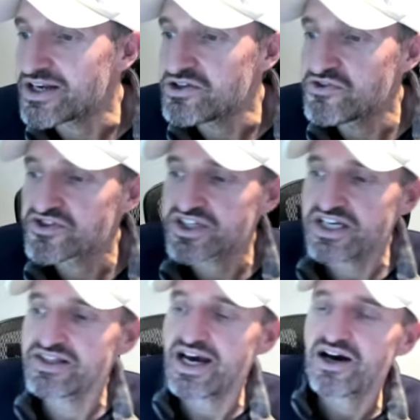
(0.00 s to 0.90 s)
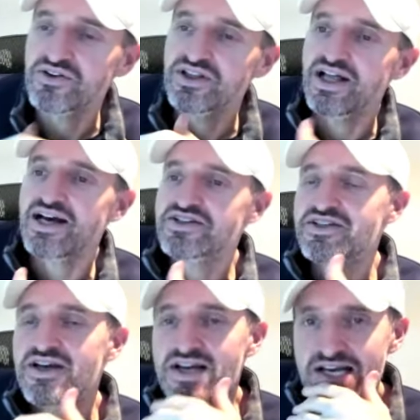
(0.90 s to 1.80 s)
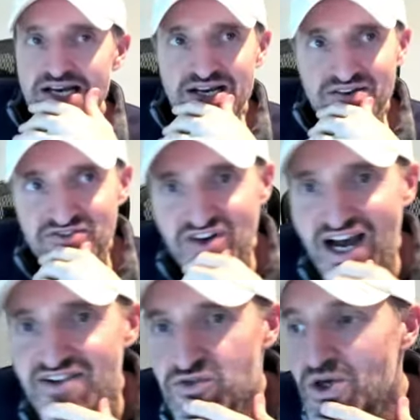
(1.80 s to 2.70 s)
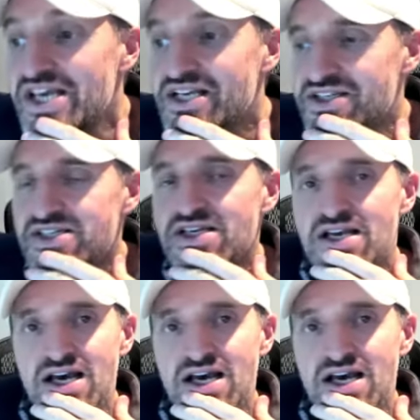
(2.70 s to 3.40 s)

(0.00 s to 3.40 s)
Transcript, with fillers: and you've seen now in the last five weeks